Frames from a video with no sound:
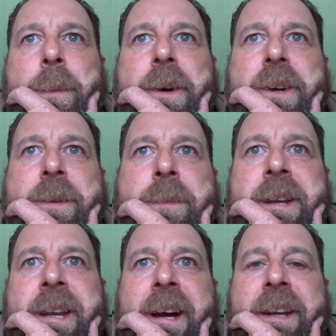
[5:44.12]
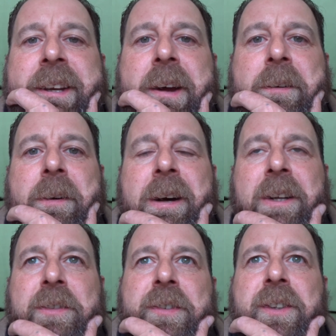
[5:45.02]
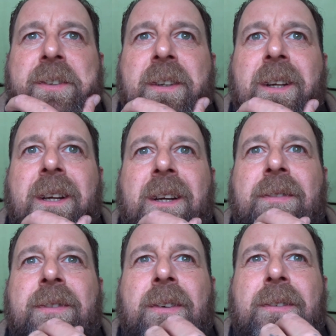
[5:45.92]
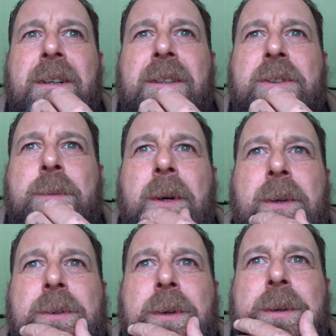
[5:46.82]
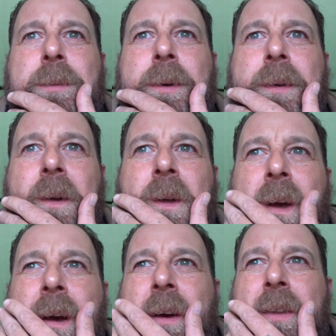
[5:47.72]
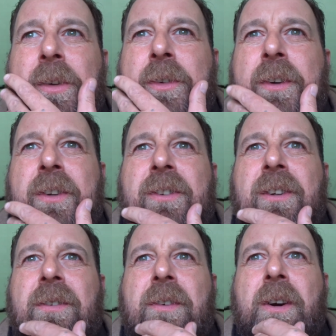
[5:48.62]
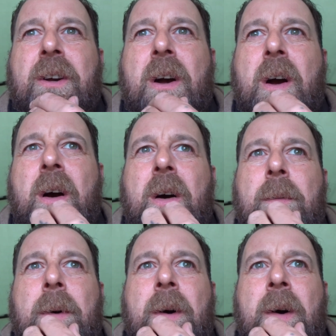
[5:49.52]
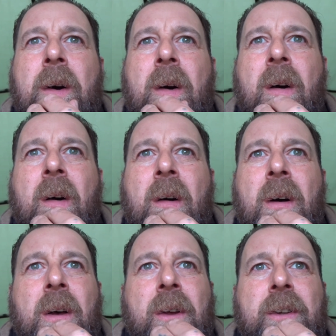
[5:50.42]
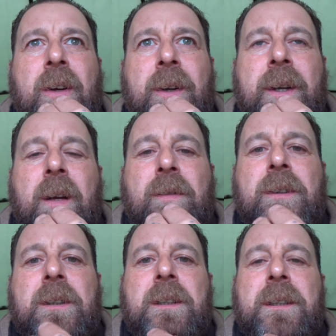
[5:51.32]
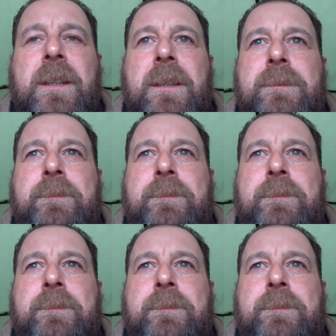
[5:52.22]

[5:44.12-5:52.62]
At the minute I don't know how to fish the lake. I've not really spoke to anybody that's fished it for carp, so I don't really know.